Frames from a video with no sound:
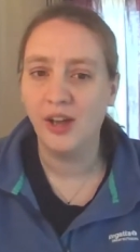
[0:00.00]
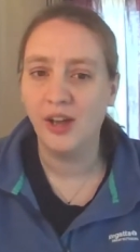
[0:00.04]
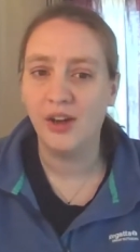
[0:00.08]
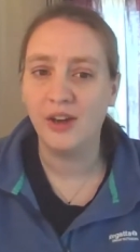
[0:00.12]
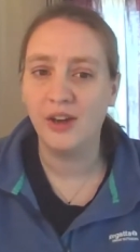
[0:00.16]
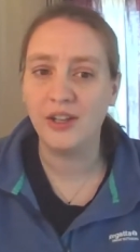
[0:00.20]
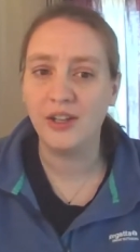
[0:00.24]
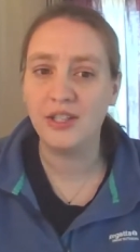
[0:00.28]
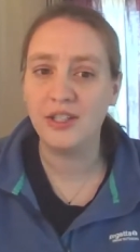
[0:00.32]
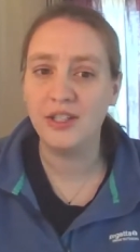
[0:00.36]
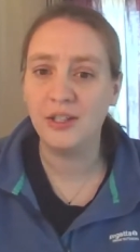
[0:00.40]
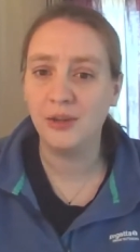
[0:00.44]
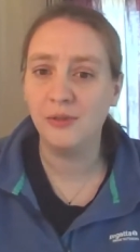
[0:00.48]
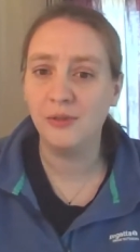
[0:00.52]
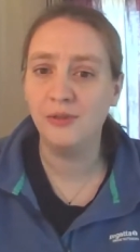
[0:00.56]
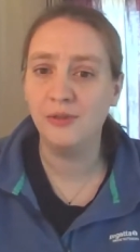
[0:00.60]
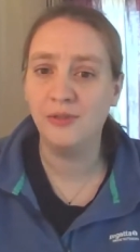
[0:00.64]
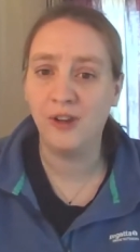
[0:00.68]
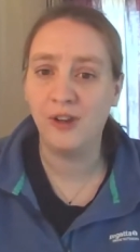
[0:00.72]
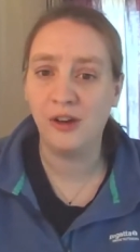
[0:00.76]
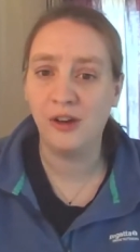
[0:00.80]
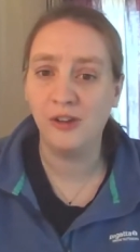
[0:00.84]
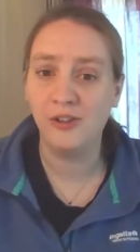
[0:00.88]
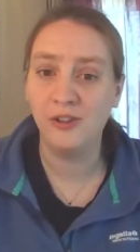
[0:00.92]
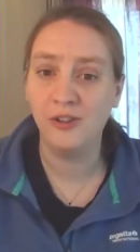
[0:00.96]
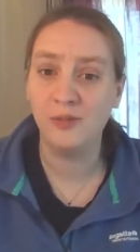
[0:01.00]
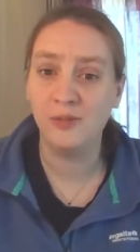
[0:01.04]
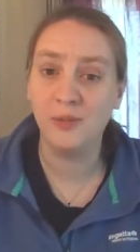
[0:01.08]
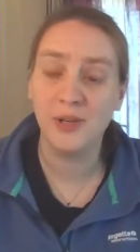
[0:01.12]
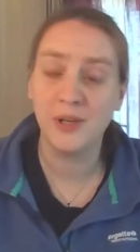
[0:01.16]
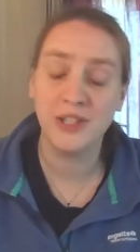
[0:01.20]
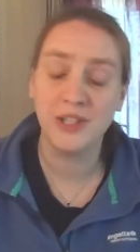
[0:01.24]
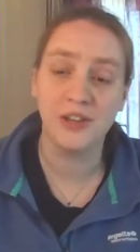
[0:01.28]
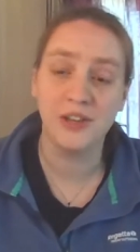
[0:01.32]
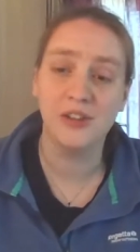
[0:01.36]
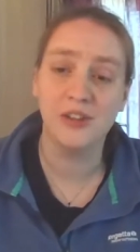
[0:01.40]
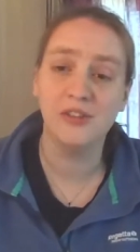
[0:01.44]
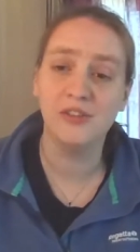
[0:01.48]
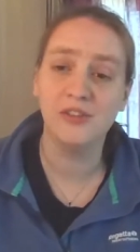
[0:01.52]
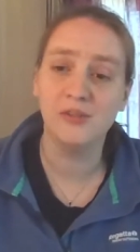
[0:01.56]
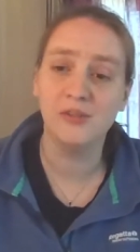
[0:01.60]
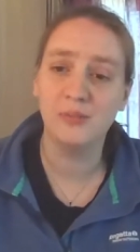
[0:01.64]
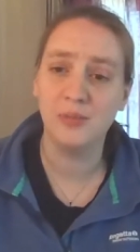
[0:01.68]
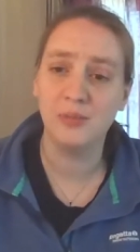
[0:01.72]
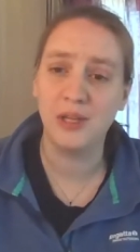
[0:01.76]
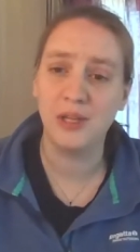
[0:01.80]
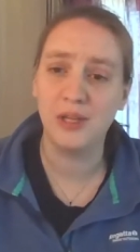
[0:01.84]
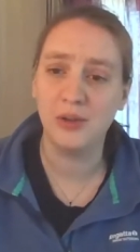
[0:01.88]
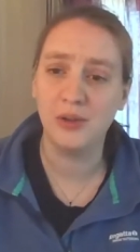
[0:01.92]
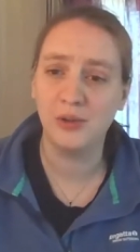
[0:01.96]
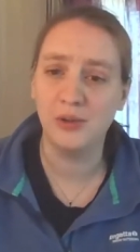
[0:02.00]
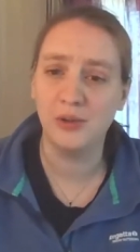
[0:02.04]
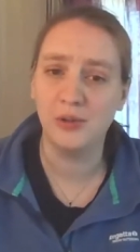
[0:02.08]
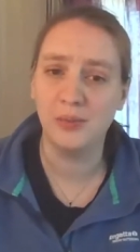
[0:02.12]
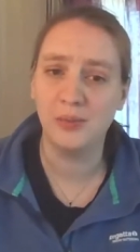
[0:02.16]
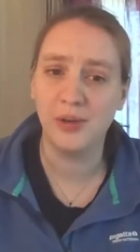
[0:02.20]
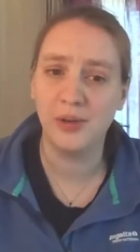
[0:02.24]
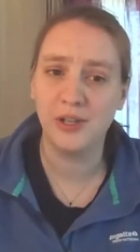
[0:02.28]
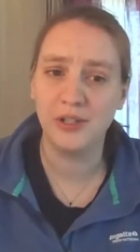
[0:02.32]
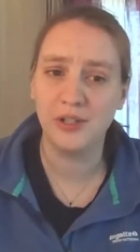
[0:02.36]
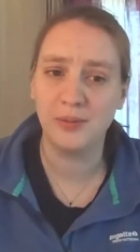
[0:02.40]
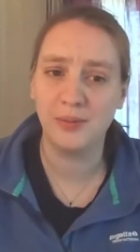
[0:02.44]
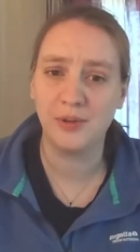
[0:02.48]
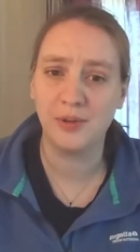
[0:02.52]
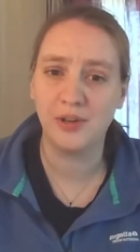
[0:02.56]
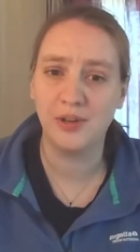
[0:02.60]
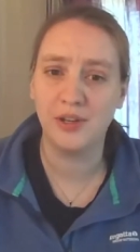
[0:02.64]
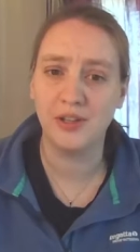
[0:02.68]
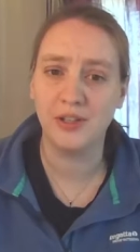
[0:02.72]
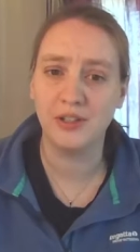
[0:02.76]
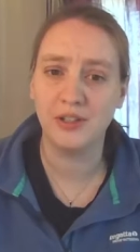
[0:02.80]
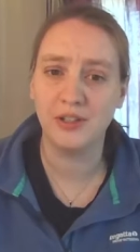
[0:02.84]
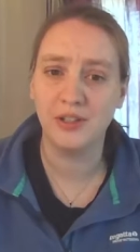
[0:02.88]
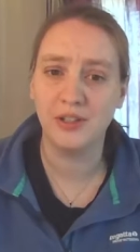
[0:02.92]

I still found myself being caught by surprise.